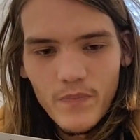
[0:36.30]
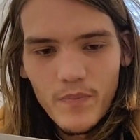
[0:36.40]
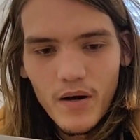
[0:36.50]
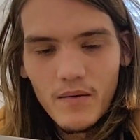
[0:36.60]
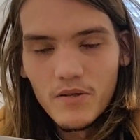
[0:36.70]

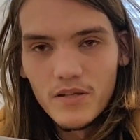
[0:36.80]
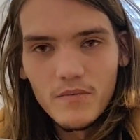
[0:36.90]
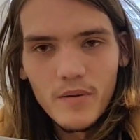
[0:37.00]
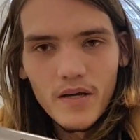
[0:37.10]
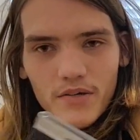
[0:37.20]
probably the
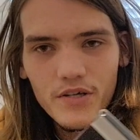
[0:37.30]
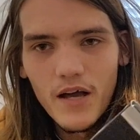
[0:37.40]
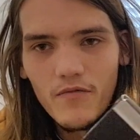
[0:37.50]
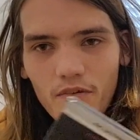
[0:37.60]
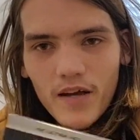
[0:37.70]
best
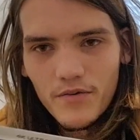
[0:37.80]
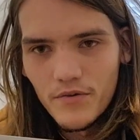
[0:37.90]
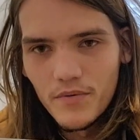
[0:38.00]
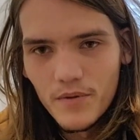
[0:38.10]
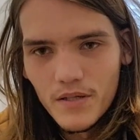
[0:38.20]
Shout
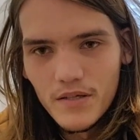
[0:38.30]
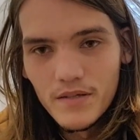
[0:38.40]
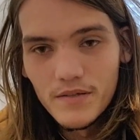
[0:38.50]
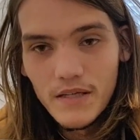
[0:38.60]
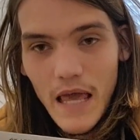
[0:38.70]
Factory
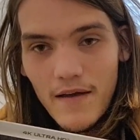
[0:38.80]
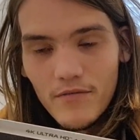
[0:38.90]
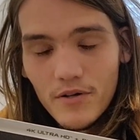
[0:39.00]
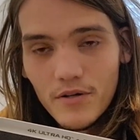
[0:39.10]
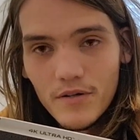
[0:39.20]
release
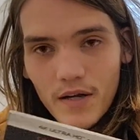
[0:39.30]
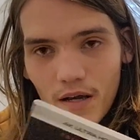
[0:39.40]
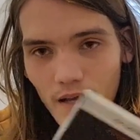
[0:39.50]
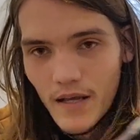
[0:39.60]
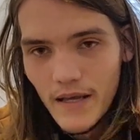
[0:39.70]
ever.
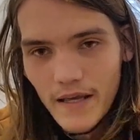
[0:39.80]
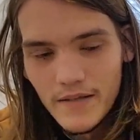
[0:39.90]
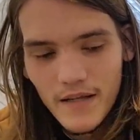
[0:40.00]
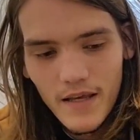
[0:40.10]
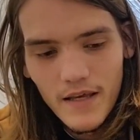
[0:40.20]

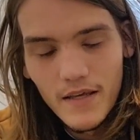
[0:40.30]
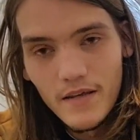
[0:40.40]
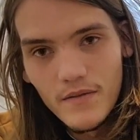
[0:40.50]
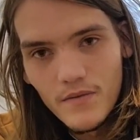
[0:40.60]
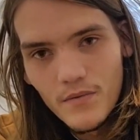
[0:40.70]
It's
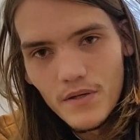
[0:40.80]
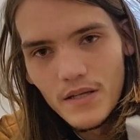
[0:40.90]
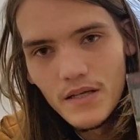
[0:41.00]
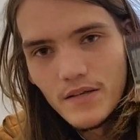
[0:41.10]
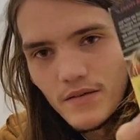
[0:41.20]
a
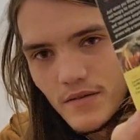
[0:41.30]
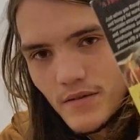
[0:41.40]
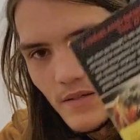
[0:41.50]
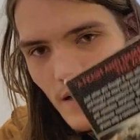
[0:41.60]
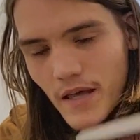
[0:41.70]
3-disc
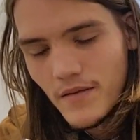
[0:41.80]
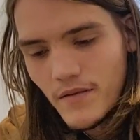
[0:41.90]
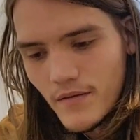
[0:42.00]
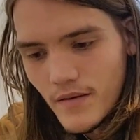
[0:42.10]
set.